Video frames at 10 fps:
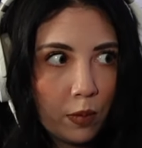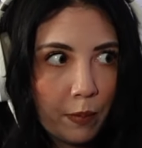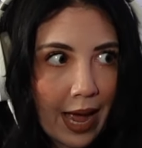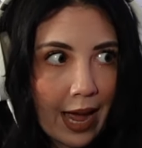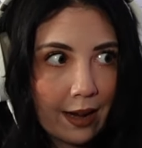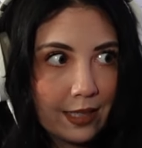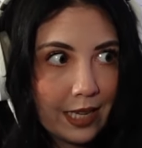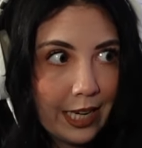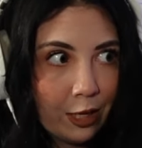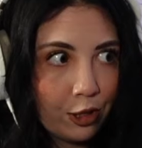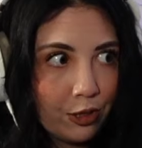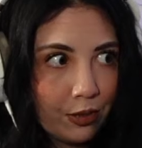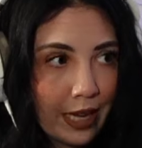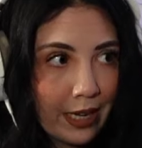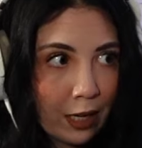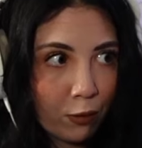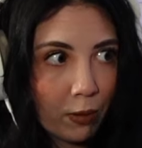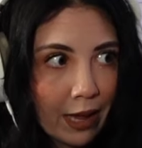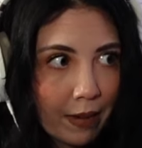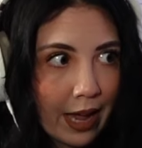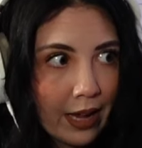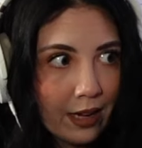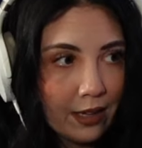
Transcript: packs in each like giveaway bag.